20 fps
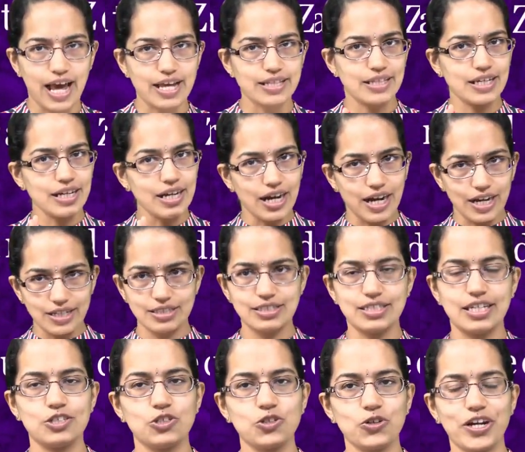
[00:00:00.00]
and the
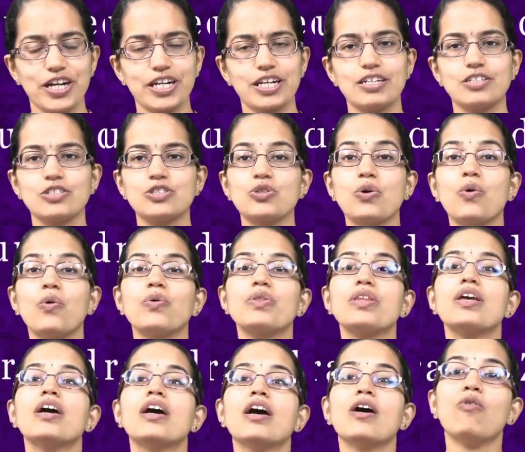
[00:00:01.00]
unsaturated
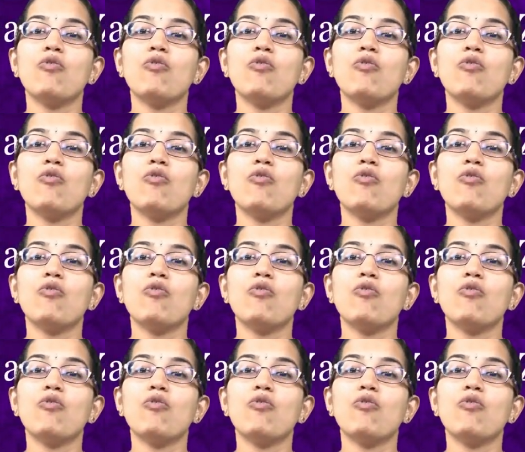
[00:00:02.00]
zone